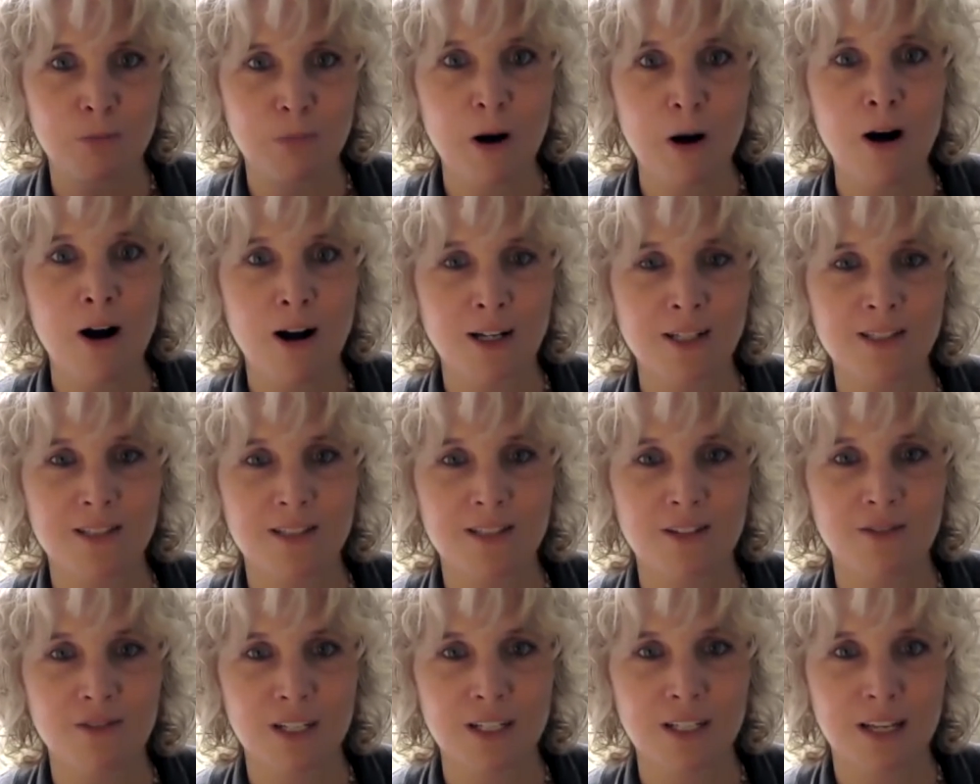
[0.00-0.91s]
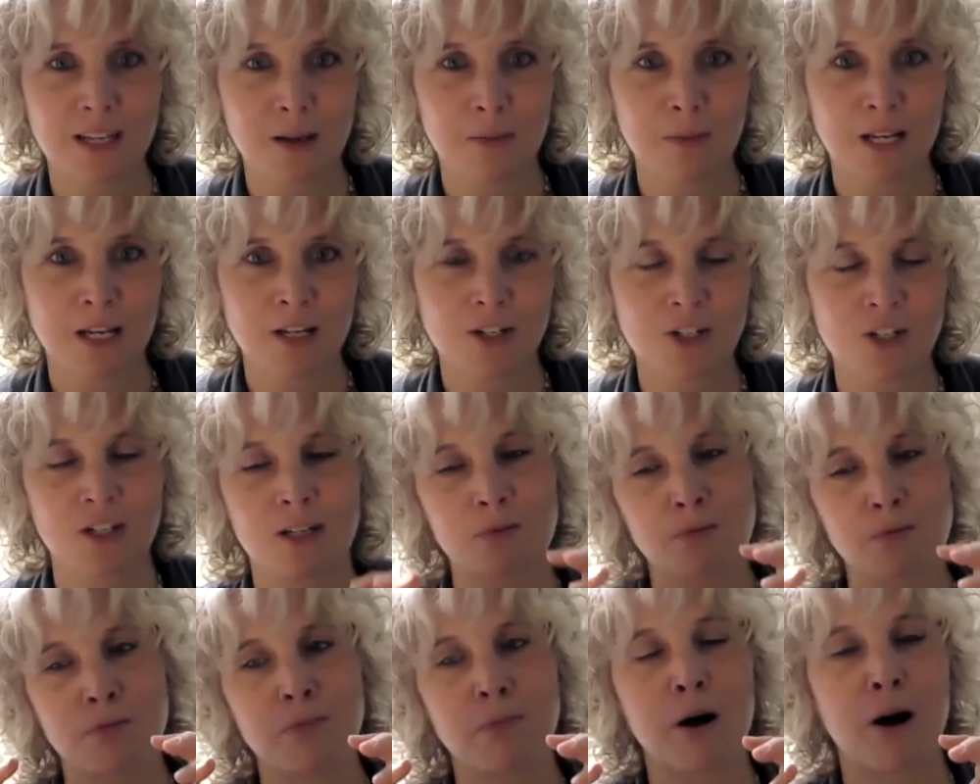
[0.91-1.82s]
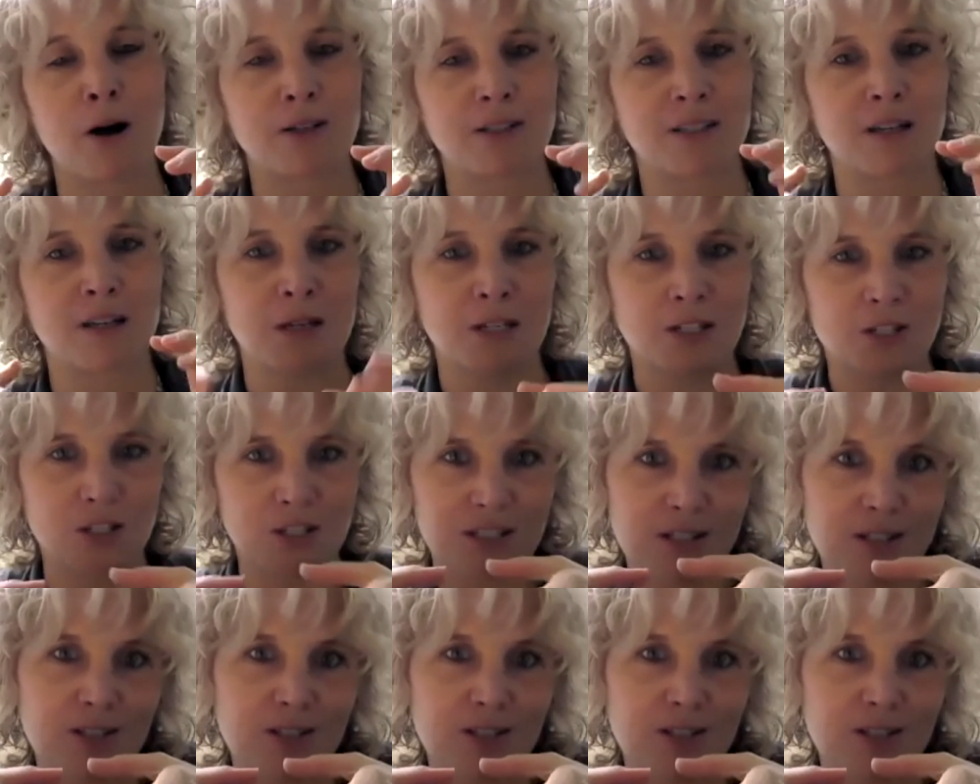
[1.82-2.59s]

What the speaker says: box of contamination. And box, I mean, just